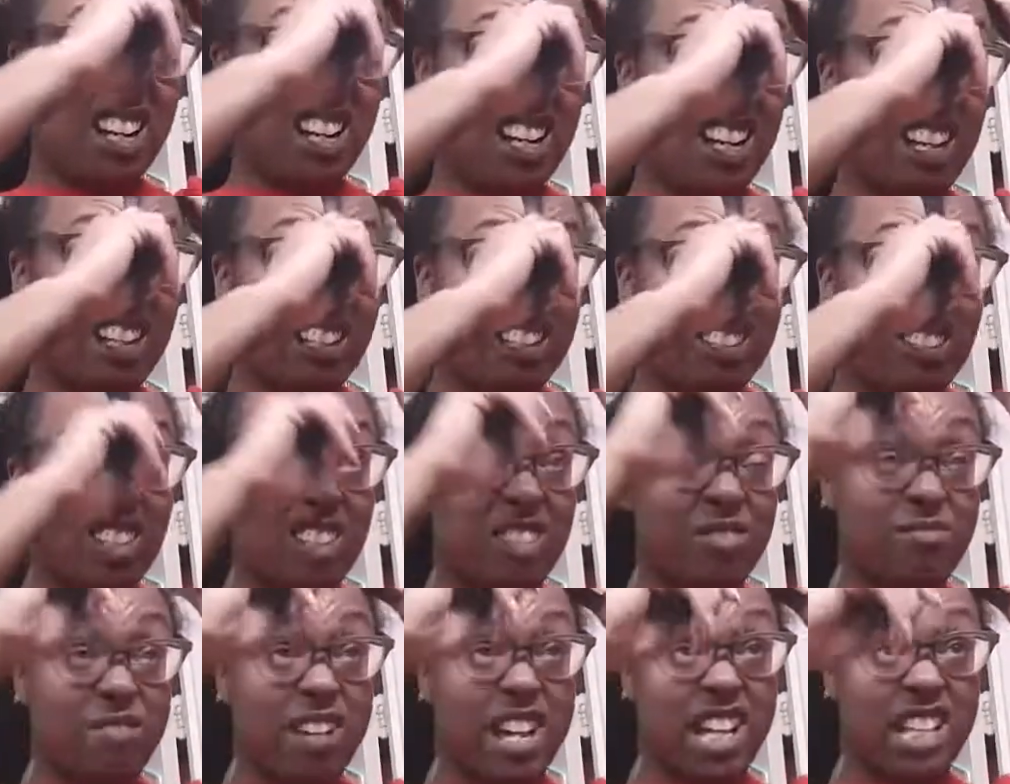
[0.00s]
I was
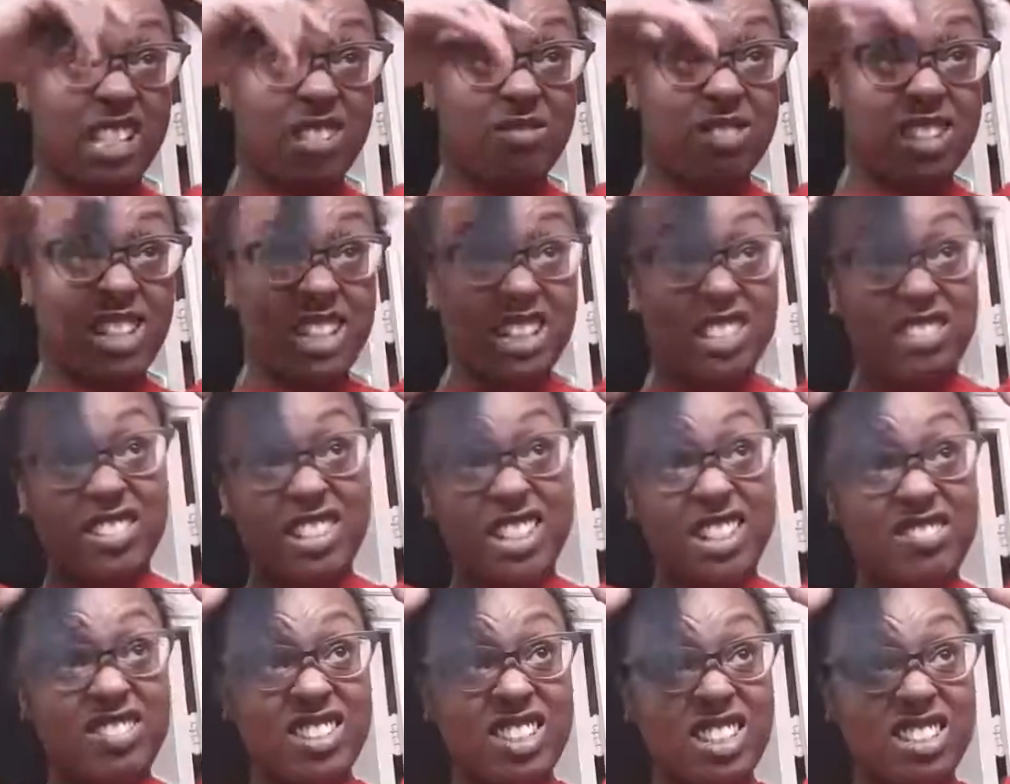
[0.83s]
wearing box braids
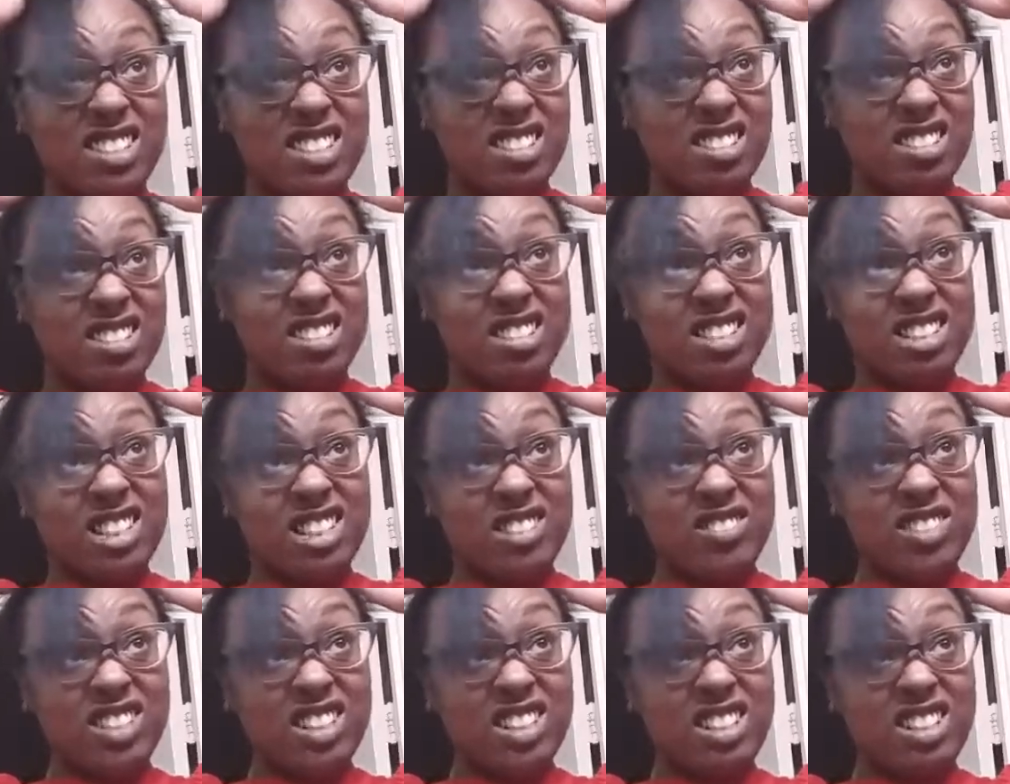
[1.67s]
pretty much the whole
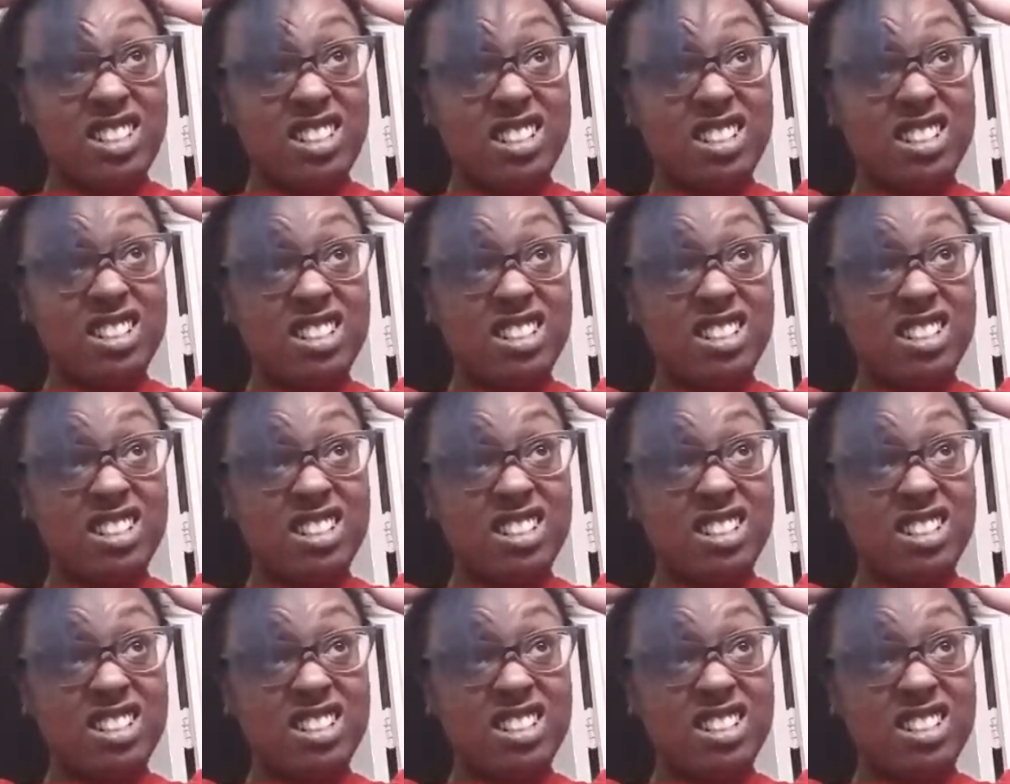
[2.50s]
summer.